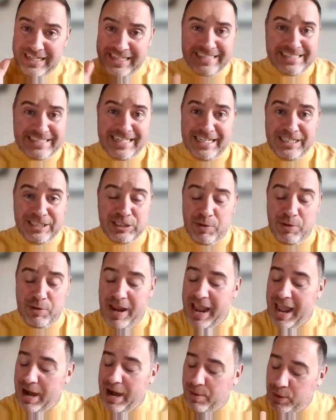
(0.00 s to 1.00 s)
listening to
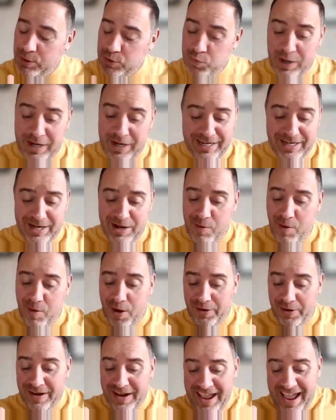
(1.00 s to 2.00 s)
it and I was willing you
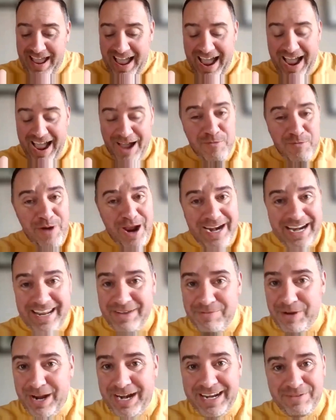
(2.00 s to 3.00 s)
on. And when
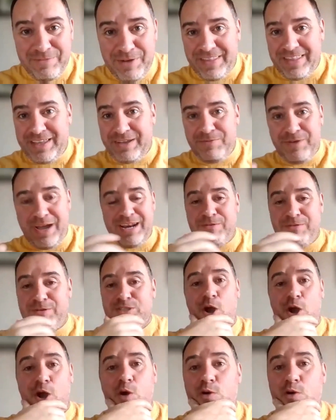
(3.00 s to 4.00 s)
it was
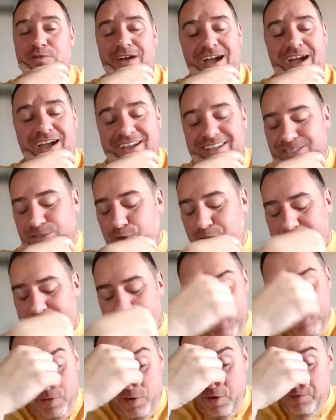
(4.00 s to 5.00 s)
over,
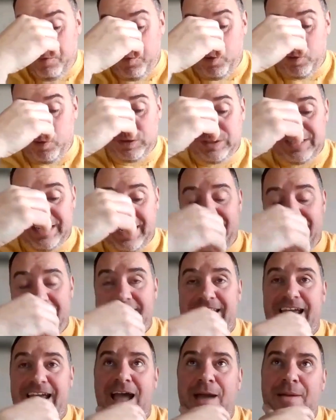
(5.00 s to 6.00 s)

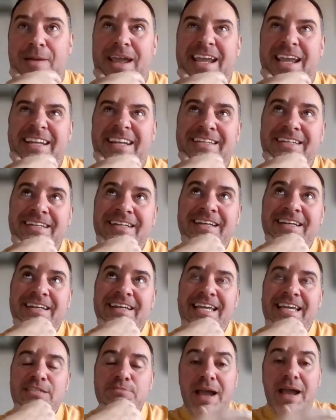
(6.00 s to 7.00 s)
24-14, I mean,
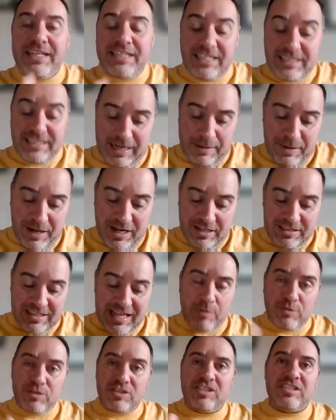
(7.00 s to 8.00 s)
it's mad, isn't it? Because
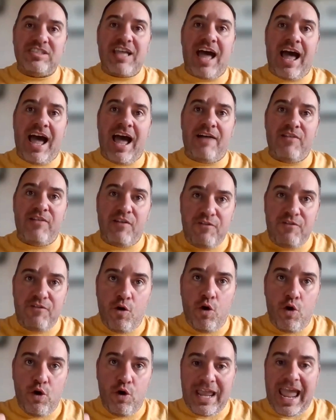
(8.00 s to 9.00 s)
that was the start of a
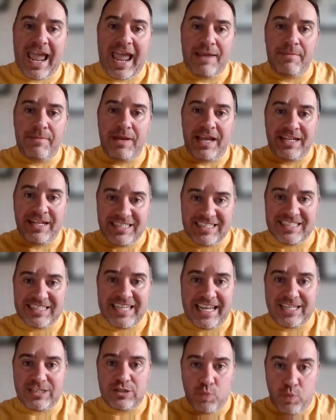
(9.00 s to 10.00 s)
4-game in
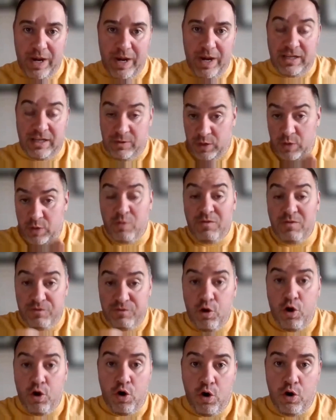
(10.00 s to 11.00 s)
6. You won
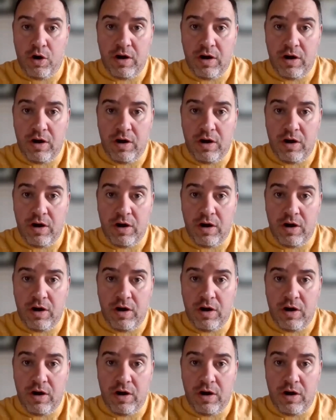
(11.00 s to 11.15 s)
4